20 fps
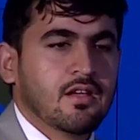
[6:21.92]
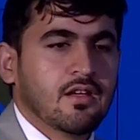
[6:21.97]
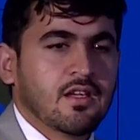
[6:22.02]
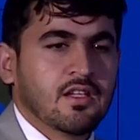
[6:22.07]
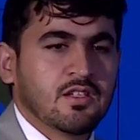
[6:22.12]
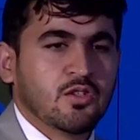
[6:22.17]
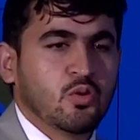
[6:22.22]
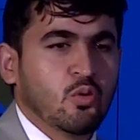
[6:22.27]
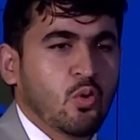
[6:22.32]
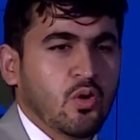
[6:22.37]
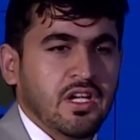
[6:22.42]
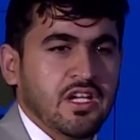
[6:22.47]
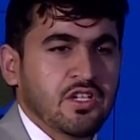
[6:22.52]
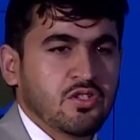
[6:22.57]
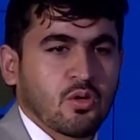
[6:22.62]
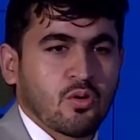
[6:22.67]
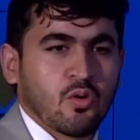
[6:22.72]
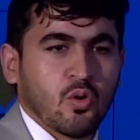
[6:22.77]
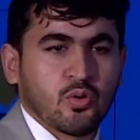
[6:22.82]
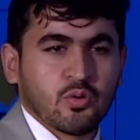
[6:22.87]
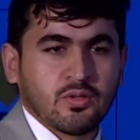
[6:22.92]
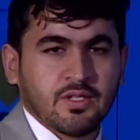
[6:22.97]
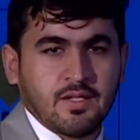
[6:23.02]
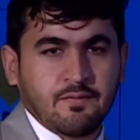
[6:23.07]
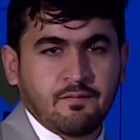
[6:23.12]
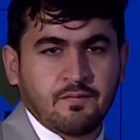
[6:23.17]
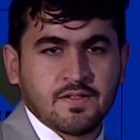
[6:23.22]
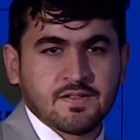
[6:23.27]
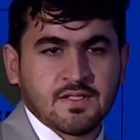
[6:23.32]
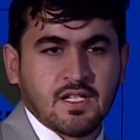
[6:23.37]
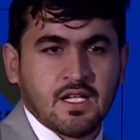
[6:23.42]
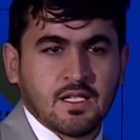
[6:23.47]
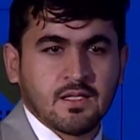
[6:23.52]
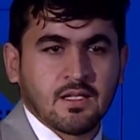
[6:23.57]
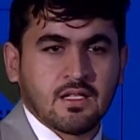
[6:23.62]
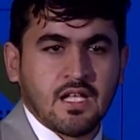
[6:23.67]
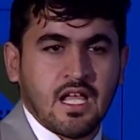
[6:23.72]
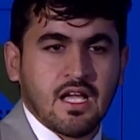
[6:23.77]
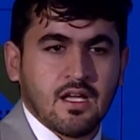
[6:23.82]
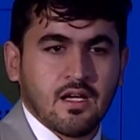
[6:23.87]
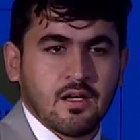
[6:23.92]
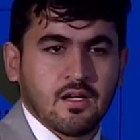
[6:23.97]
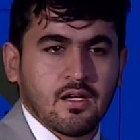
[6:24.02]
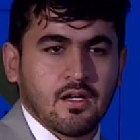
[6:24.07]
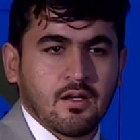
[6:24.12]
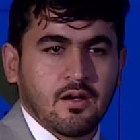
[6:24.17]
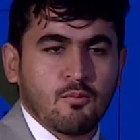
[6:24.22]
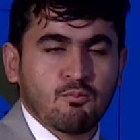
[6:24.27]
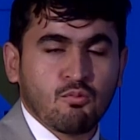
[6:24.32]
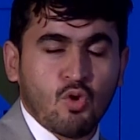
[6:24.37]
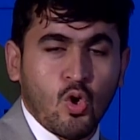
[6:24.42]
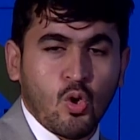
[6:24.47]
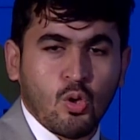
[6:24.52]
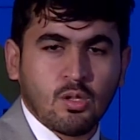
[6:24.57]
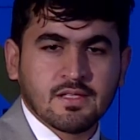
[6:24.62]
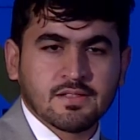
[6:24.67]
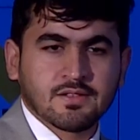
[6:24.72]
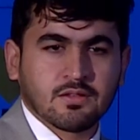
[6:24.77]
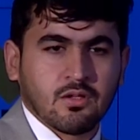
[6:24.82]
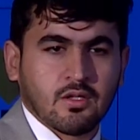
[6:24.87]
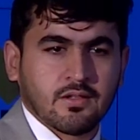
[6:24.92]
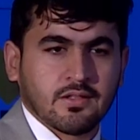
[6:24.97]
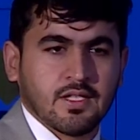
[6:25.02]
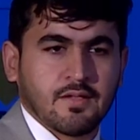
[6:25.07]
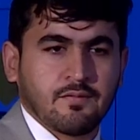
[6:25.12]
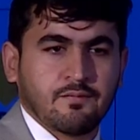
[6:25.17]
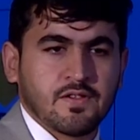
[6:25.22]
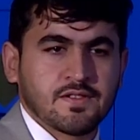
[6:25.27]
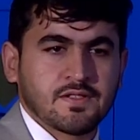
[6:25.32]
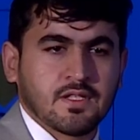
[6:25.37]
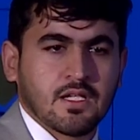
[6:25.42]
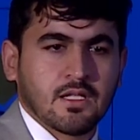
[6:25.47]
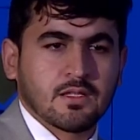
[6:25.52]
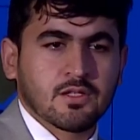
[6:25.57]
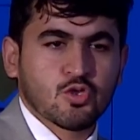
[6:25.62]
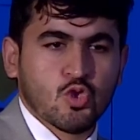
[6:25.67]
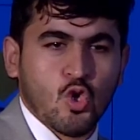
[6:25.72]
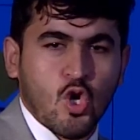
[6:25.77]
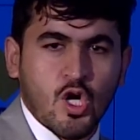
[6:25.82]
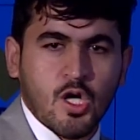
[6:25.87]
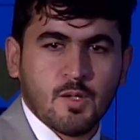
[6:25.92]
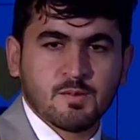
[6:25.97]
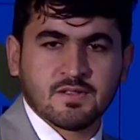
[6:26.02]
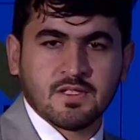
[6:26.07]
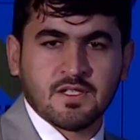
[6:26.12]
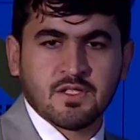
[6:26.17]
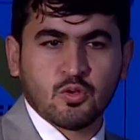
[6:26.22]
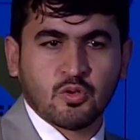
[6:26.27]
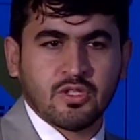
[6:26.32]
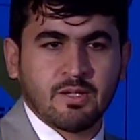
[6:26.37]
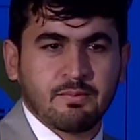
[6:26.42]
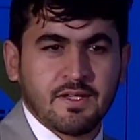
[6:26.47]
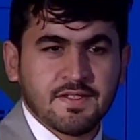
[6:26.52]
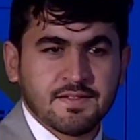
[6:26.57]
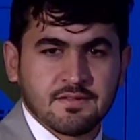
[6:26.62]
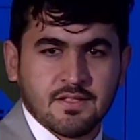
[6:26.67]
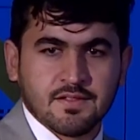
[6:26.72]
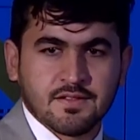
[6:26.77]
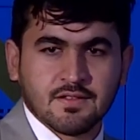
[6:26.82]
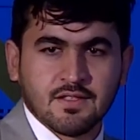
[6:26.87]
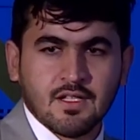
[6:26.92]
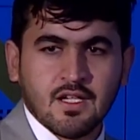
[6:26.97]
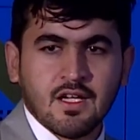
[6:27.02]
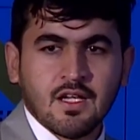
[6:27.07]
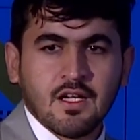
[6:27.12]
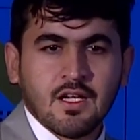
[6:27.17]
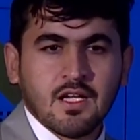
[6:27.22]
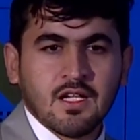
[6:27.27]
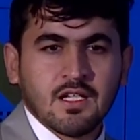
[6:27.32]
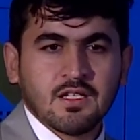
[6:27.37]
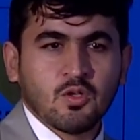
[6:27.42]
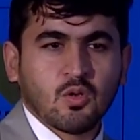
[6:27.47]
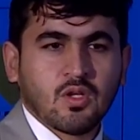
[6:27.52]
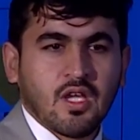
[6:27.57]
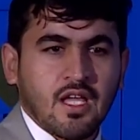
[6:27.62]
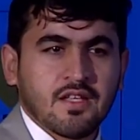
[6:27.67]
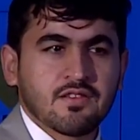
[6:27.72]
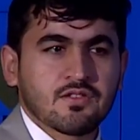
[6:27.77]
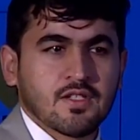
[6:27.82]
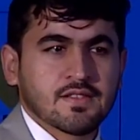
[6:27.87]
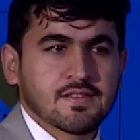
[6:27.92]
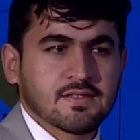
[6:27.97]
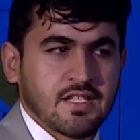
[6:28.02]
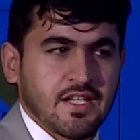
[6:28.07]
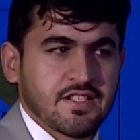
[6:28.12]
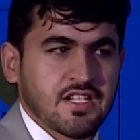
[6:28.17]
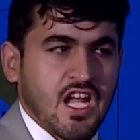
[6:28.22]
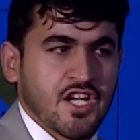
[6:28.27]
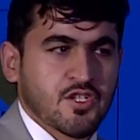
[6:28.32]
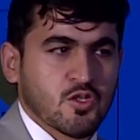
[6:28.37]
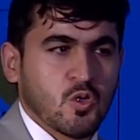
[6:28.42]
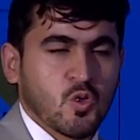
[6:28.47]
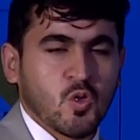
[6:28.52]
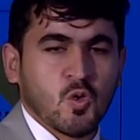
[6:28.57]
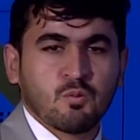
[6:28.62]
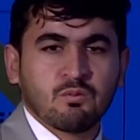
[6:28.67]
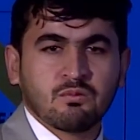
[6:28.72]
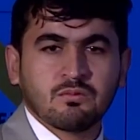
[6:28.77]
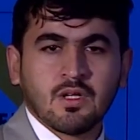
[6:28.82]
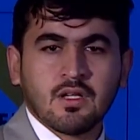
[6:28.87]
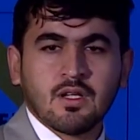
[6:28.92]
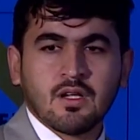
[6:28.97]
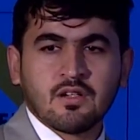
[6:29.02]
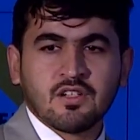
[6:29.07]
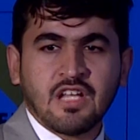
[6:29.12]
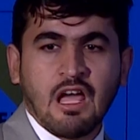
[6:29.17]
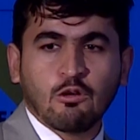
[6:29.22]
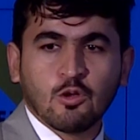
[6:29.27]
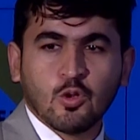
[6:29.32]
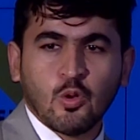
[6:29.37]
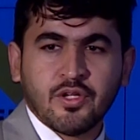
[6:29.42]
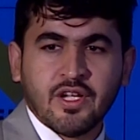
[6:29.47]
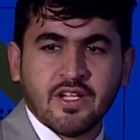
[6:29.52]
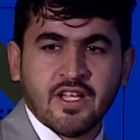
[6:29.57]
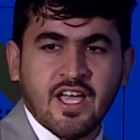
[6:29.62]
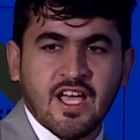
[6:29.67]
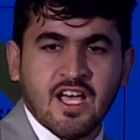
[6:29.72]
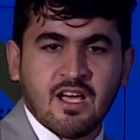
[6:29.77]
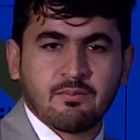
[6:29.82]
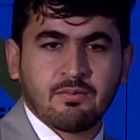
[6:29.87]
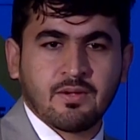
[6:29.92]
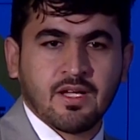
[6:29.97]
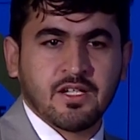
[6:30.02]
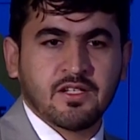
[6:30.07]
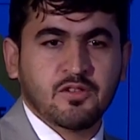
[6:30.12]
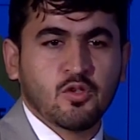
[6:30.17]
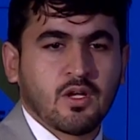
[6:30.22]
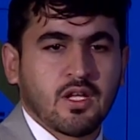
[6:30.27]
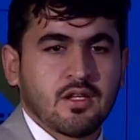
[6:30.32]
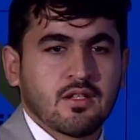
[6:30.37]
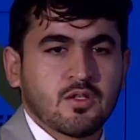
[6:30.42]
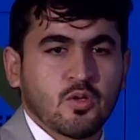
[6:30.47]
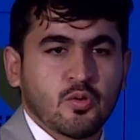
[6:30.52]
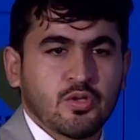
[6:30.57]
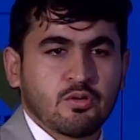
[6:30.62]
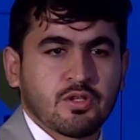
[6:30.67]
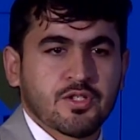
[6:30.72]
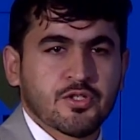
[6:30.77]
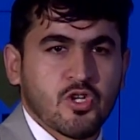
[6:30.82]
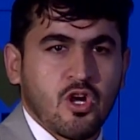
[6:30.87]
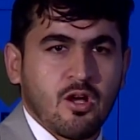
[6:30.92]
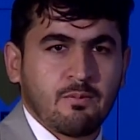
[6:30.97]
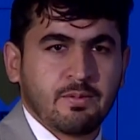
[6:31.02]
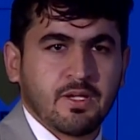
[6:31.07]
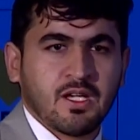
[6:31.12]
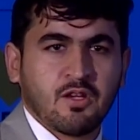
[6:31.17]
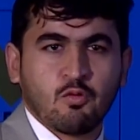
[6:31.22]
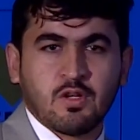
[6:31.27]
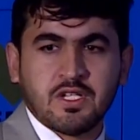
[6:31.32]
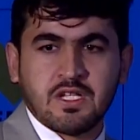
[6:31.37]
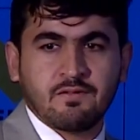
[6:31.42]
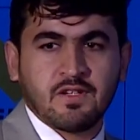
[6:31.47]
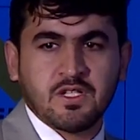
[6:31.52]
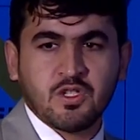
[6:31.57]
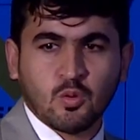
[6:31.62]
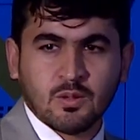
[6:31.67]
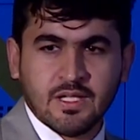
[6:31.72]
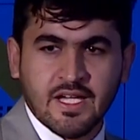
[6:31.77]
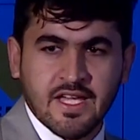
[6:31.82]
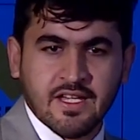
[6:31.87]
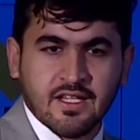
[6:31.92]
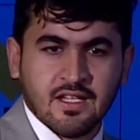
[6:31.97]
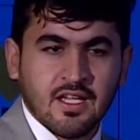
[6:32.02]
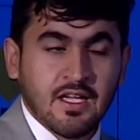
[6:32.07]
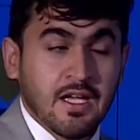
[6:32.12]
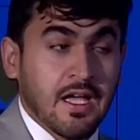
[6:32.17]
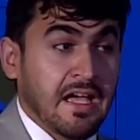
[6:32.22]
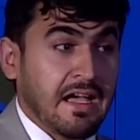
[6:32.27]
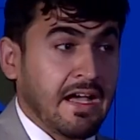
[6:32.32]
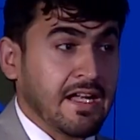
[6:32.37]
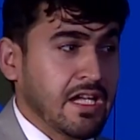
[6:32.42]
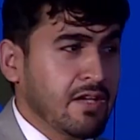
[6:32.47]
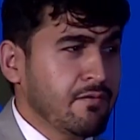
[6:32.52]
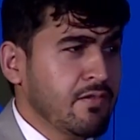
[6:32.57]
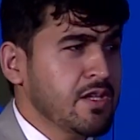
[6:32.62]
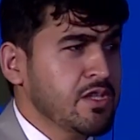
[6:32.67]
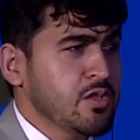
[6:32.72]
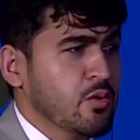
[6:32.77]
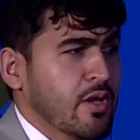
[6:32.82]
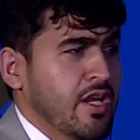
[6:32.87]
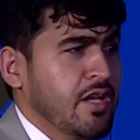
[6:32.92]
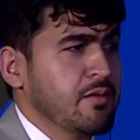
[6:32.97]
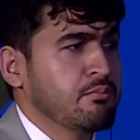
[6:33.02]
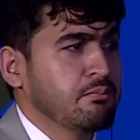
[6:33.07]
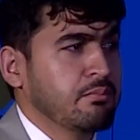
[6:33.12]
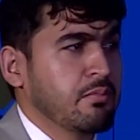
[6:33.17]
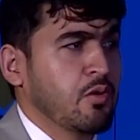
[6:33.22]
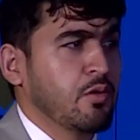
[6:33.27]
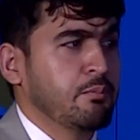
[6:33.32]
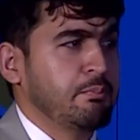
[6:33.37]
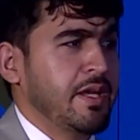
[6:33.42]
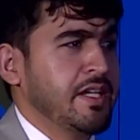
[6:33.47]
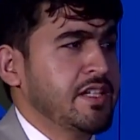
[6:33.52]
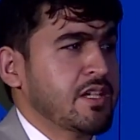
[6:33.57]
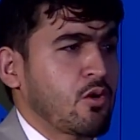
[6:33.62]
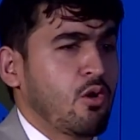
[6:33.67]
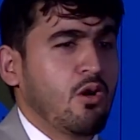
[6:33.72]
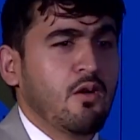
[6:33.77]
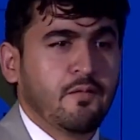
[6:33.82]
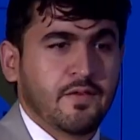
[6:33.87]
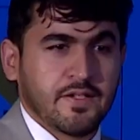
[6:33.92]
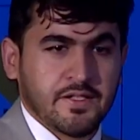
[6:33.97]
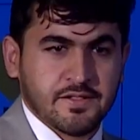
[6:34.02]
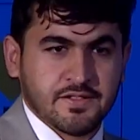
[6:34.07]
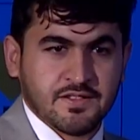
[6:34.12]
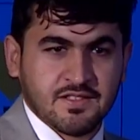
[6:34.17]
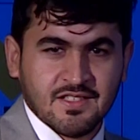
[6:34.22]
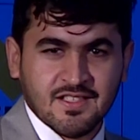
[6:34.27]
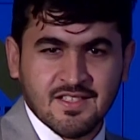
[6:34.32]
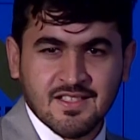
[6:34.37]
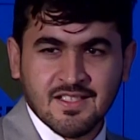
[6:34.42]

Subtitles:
you don't need to go to the physical malls or the physical shops and do the business. You can just sit at home, download an app, and you can do your shopping, whatever you like. And even you get better offers.